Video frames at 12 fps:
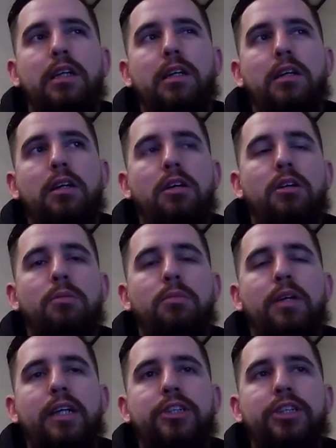
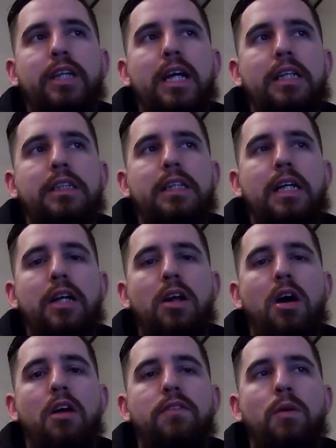It just kind of set it
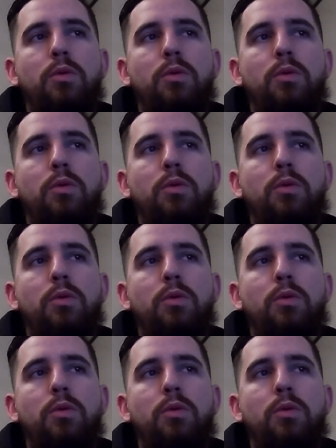off.